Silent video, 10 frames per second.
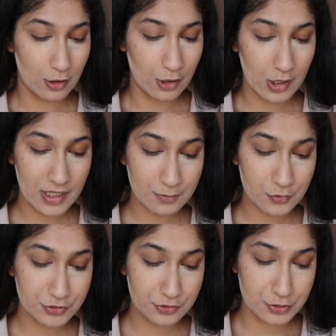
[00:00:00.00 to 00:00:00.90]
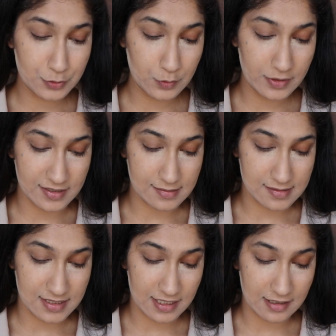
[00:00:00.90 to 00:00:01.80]
All I'm going to do is
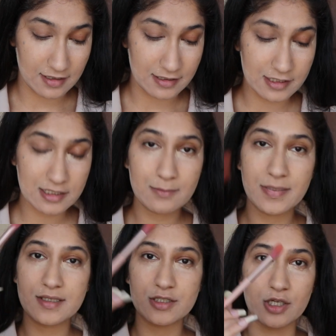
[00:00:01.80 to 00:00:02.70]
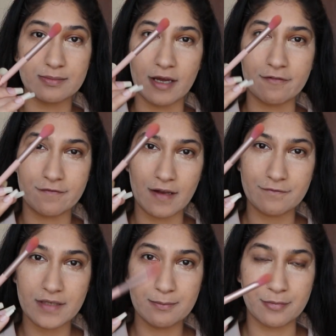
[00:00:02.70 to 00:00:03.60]
take a little bit on my
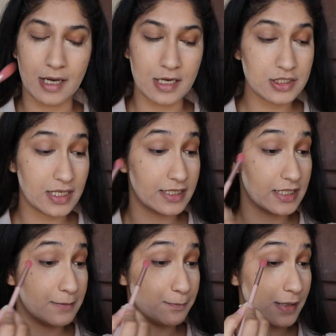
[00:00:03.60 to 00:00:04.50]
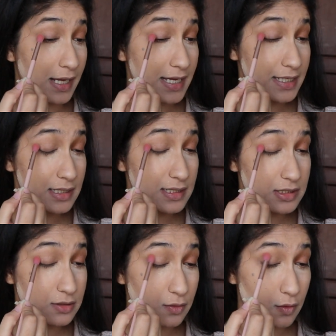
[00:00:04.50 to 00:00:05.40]
fluffy brush and apply
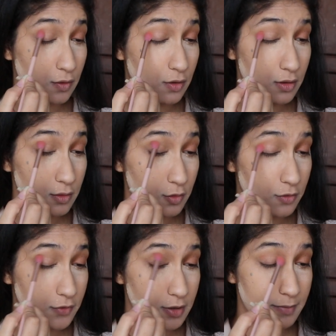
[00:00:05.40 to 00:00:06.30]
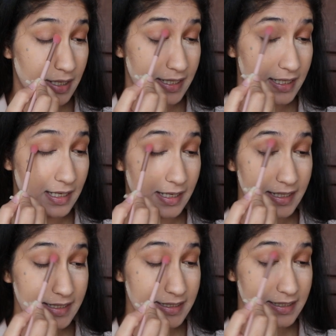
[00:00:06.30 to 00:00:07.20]
it all over my
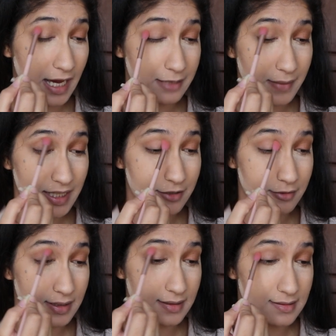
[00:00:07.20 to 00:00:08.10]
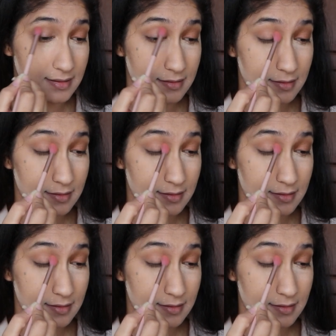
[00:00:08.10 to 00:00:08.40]
eyelid and my crease.